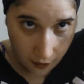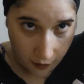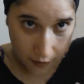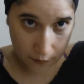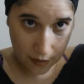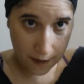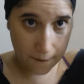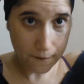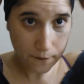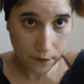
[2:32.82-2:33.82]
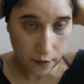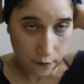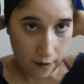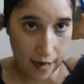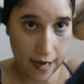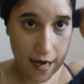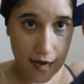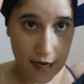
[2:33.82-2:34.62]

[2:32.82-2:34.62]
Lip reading: on me, right?